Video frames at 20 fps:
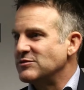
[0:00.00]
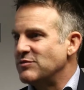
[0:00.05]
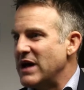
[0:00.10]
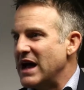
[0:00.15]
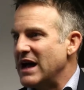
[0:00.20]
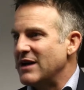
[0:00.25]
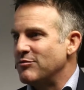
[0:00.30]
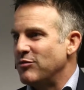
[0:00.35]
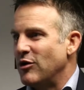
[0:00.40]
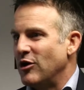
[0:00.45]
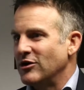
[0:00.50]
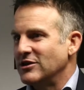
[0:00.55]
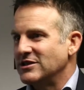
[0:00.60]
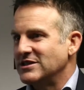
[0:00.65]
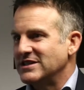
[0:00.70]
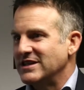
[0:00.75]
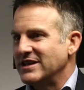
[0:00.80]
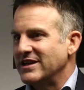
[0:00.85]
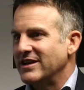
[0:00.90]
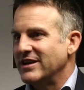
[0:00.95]
bad
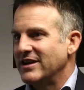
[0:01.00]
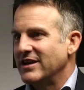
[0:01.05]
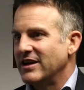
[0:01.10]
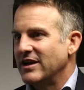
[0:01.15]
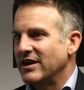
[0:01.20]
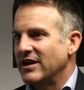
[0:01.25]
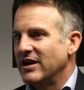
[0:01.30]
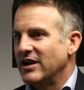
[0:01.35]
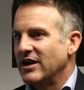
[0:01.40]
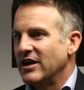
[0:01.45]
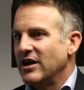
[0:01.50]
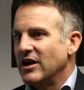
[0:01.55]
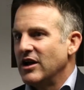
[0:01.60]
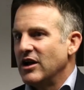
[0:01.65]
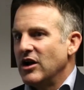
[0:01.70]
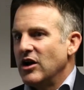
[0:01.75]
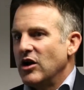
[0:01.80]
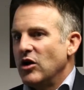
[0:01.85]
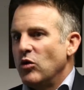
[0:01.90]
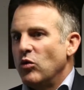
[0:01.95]
policy,
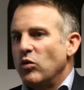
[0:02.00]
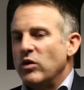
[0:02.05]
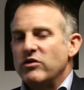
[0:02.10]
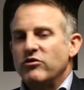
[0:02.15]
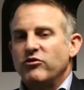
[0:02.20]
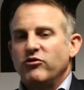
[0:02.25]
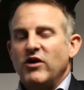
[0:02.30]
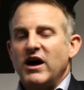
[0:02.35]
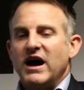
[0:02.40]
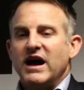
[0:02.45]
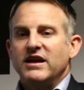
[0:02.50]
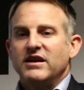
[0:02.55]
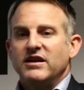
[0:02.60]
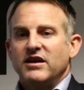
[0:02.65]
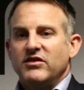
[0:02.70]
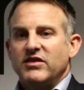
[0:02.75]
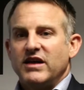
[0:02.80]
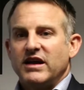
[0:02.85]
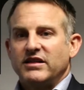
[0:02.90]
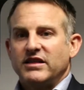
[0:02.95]
we find
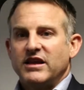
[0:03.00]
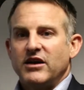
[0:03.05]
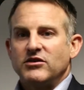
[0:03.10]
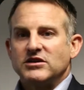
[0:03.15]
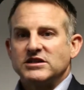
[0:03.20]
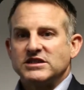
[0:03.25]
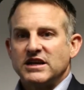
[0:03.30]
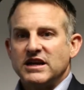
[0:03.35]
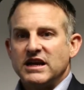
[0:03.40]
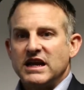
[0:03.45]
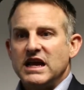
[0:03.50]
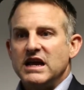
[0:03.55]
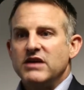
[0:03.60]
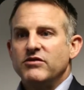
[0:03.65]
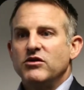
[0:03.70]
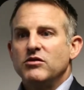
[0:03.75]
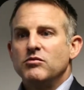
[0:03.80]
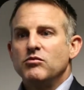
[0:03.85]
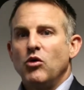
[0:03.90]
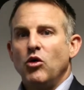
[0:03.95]
that there is an
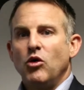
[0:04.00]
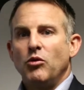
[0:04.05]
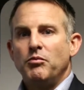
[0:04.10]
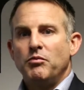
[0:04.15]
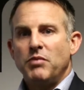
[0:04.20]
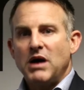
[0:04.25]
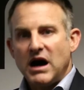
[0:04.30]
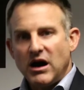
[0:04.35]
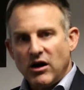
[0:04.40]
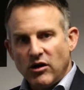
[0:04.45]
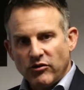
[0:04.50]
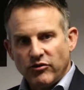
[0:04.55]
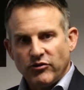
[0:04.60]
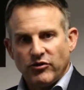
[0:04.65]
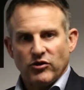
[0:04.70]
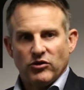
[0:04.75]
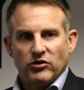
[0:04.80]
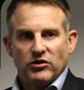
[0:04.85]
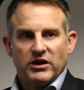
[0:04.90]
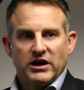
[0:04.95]
even more
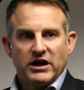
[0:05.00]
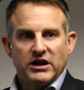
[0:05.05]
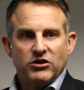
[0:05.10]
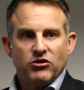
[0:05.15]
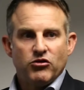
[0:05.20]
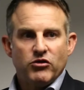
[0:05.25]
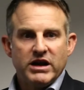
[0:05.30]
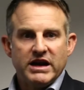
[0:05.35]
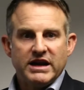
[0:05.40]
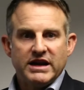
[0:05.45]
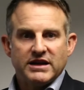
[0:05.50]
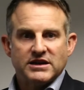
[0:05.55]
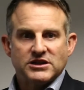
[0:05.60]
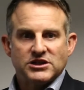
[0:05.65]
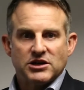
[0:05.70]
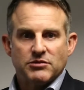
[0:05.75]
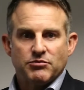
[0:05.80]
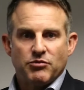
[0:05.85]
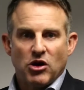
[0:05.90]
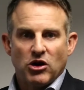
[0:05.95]
powerful ingredient
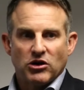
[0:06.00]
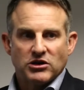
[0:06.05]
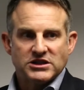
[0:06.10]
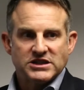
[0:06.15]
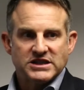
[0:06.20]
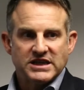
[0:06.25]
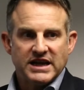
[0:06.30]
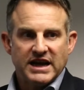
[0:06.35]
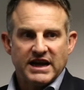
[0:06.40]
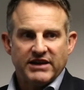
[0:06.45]
in policy,